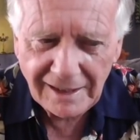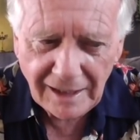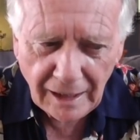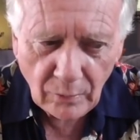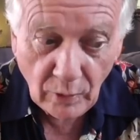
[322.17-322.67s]

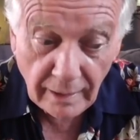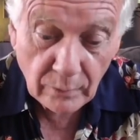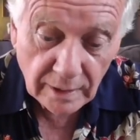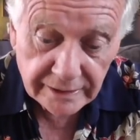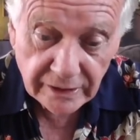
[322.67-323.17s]
One of
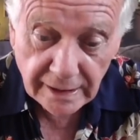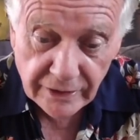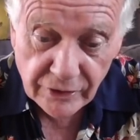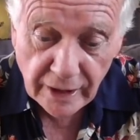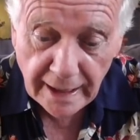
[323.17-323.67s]
the ways that
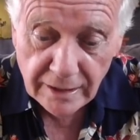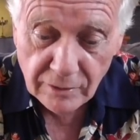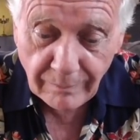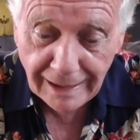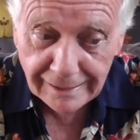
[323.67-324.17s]
it's
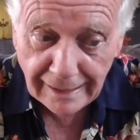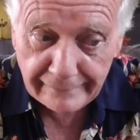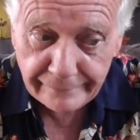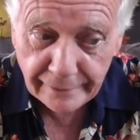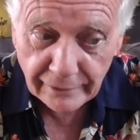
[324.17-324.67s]
changed my
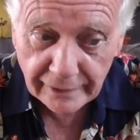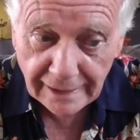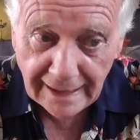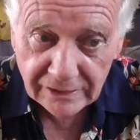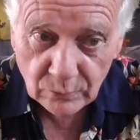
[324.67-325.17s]
life here in the
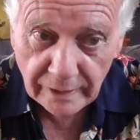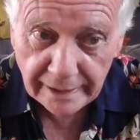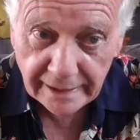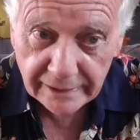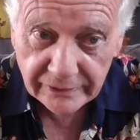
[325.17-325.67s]
last
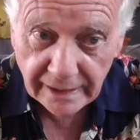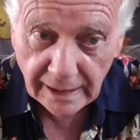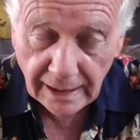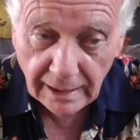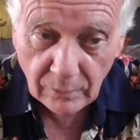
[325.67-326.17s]
week is
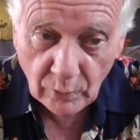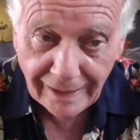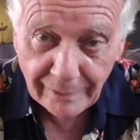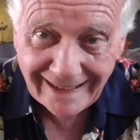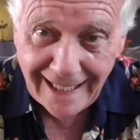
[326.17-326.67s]
that when
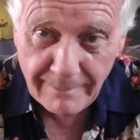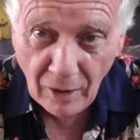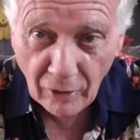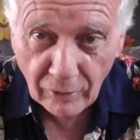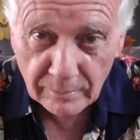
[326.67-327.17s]
I came
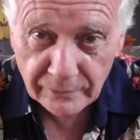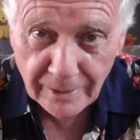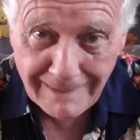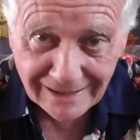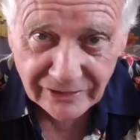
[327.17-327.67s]
home to
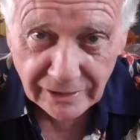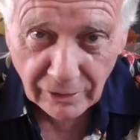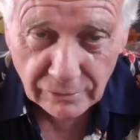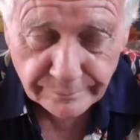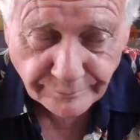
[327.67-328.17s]

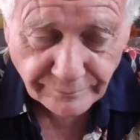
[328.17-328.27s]
Mexico,